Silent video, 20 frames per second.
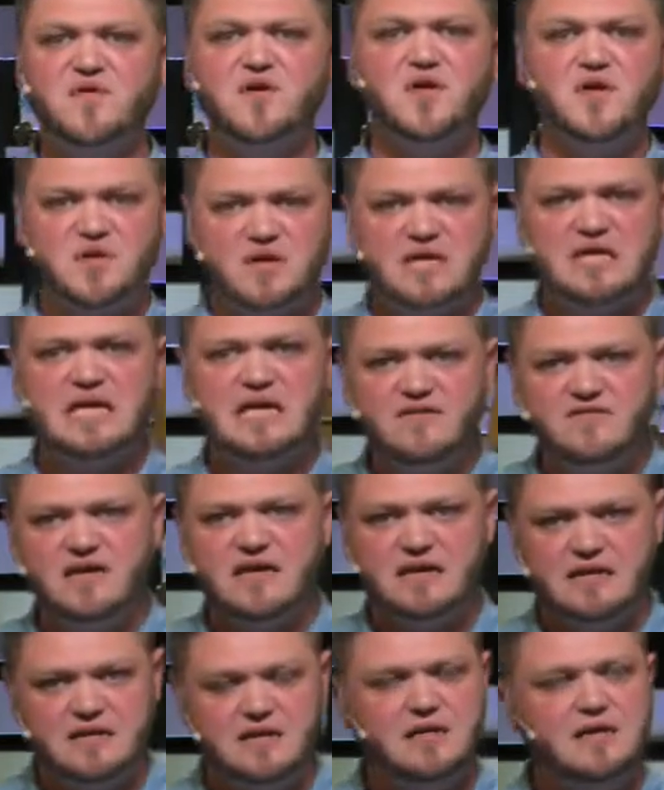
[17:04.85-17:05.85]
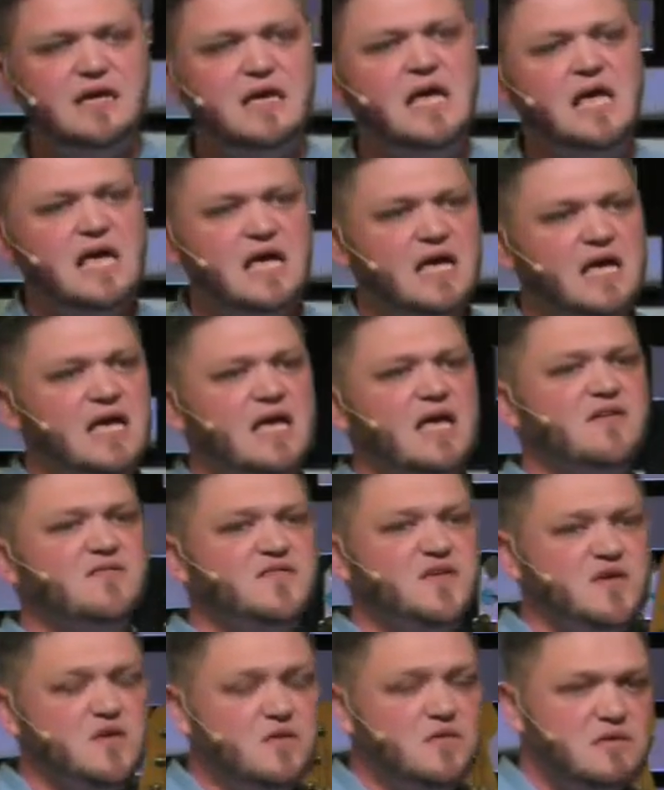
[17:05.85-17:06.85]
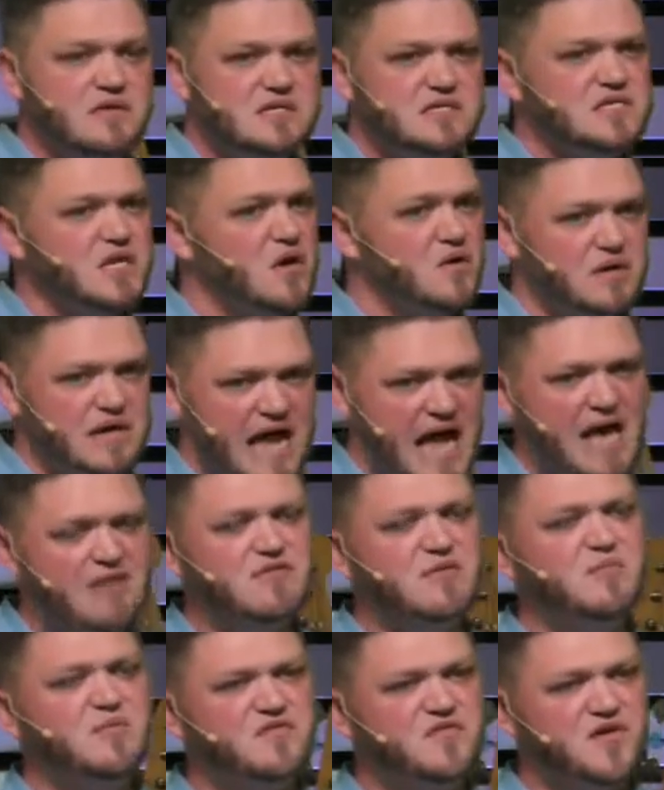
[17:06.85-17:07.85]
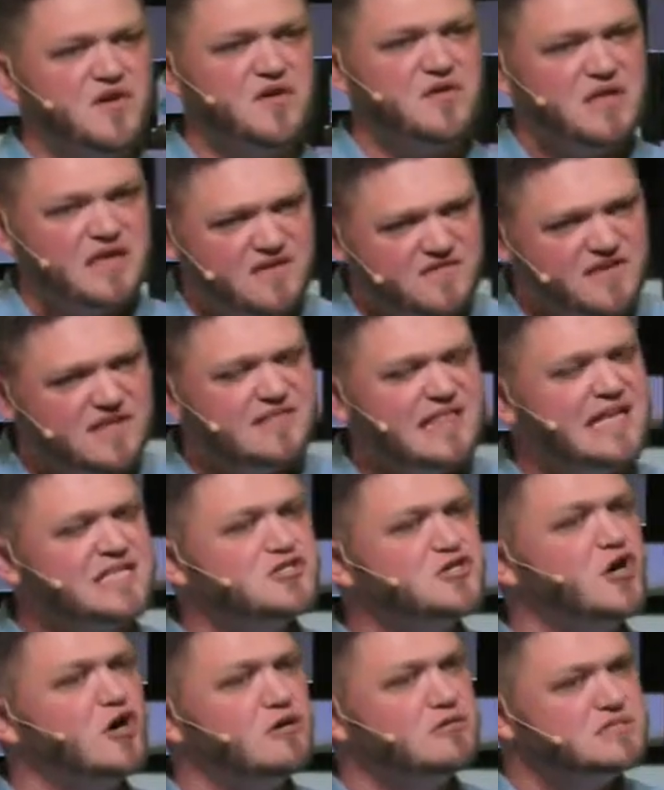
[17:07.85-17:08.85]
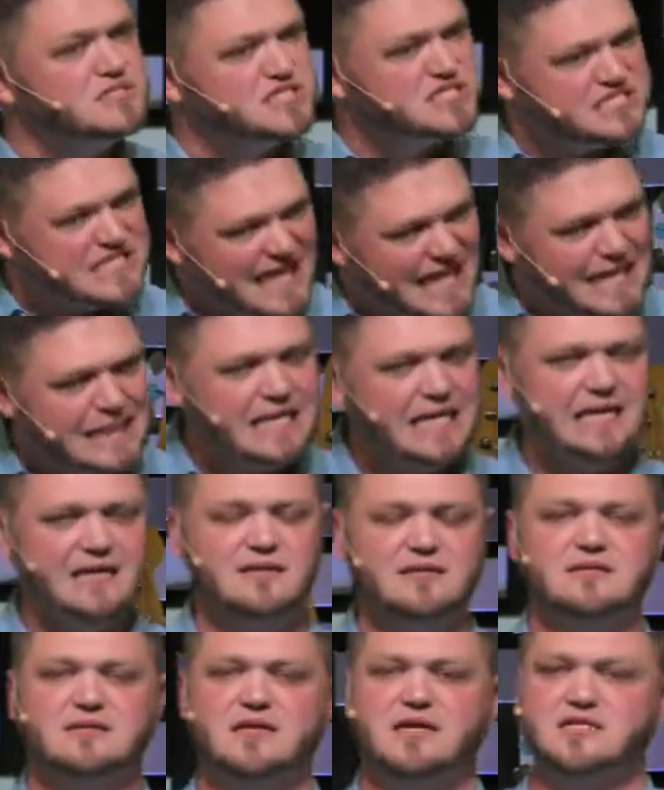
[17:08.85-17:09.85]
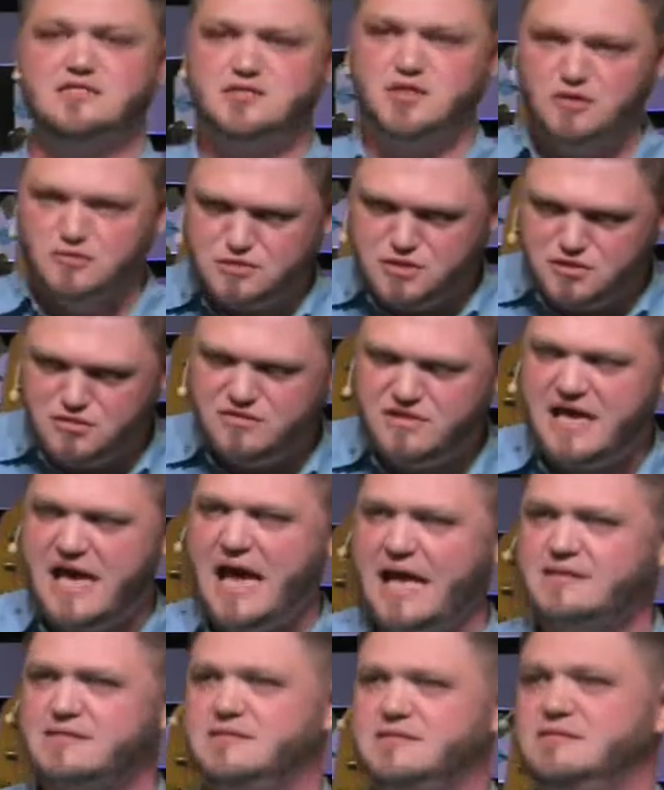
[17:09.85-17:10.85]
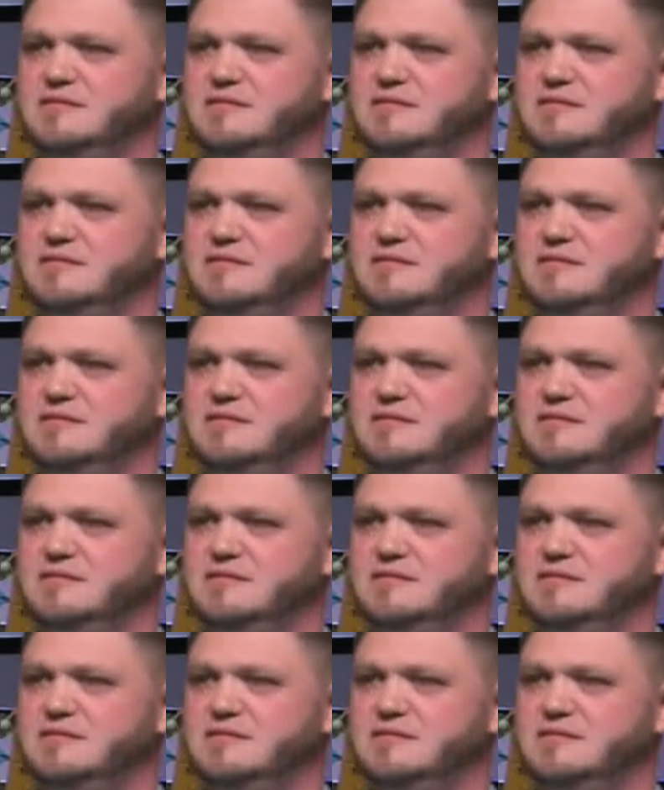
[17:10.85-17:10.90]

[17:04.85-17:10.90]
you can give it. If you don't have it before you give it, that's called stealing. Don't do that